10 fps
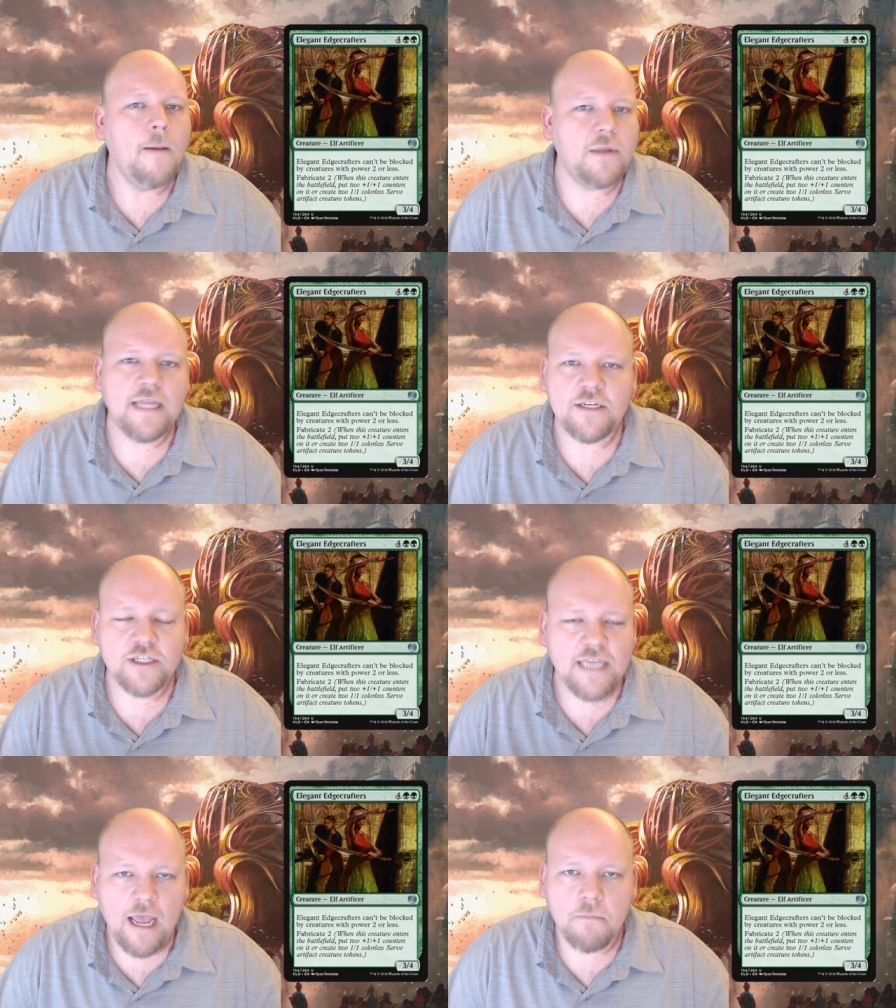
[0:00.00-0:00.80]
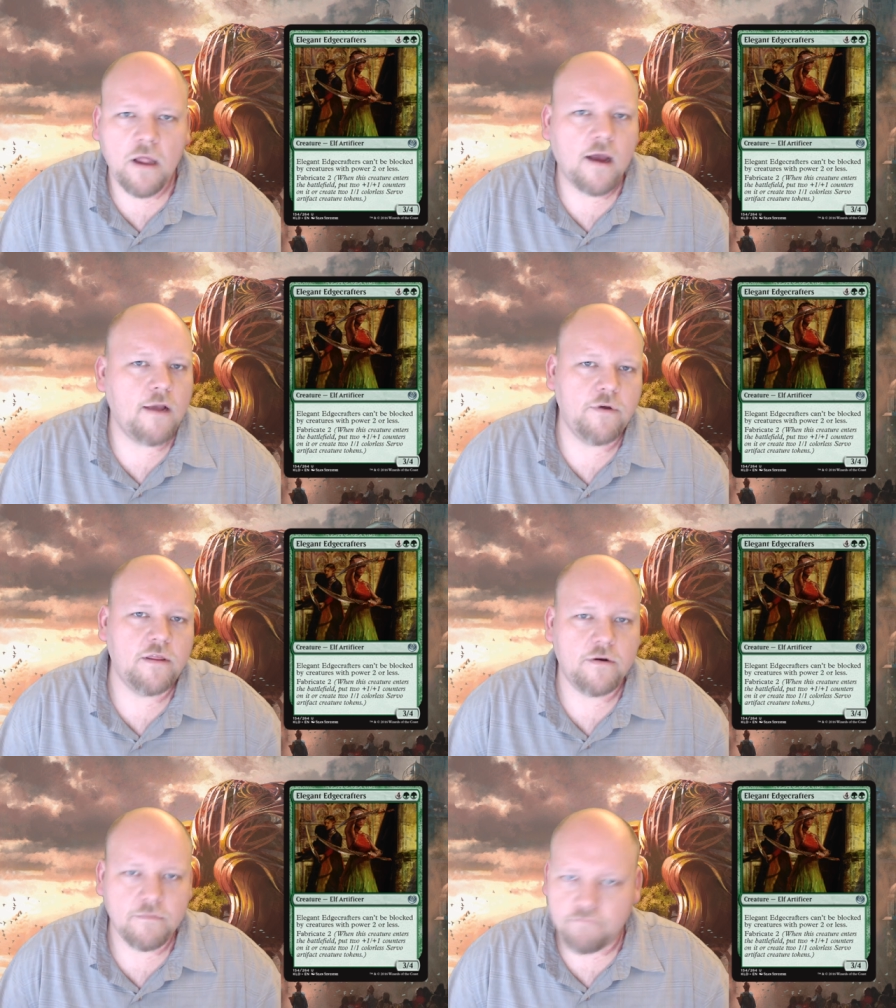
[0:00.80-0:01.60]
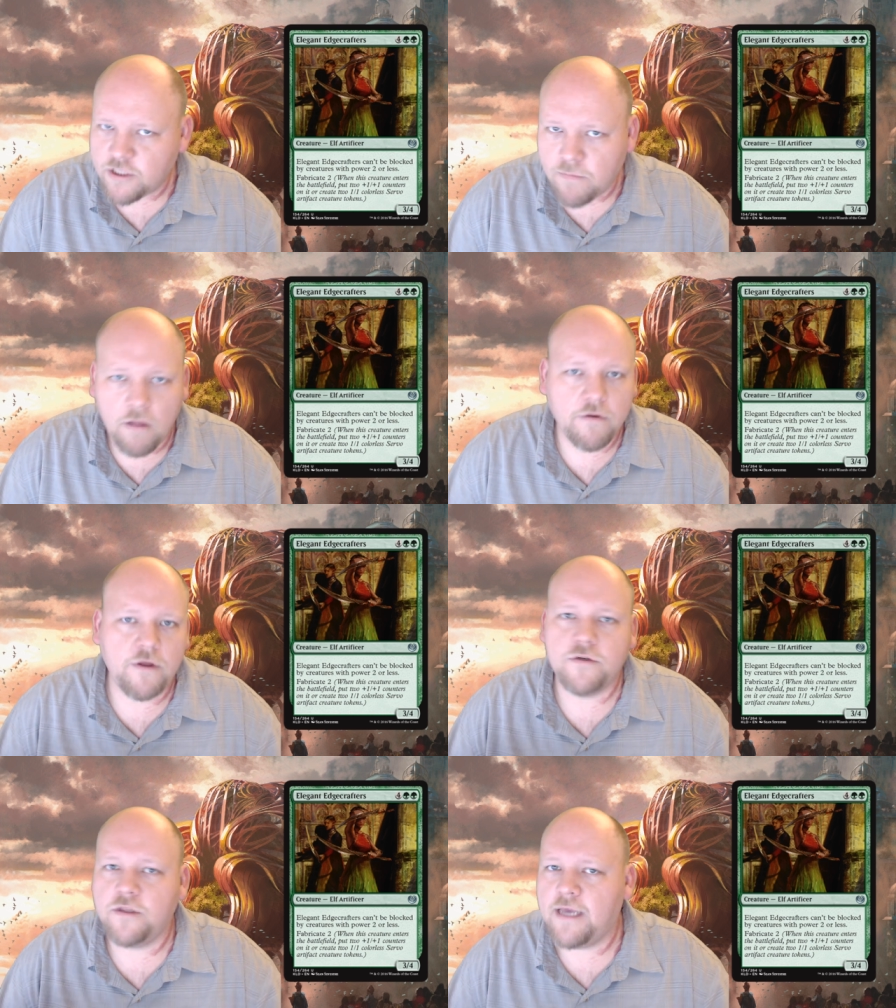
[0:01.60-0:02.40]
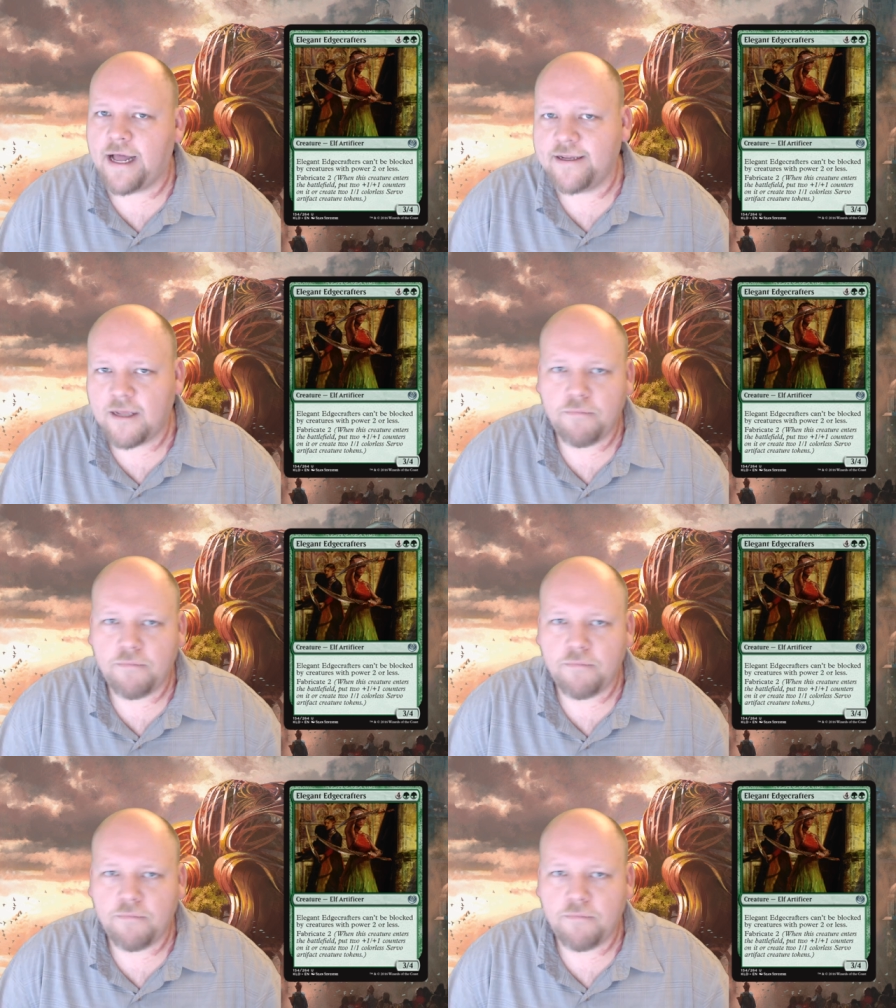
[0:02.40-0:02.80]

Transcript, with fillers: but they just can't block it with their smaller dudes or the guys they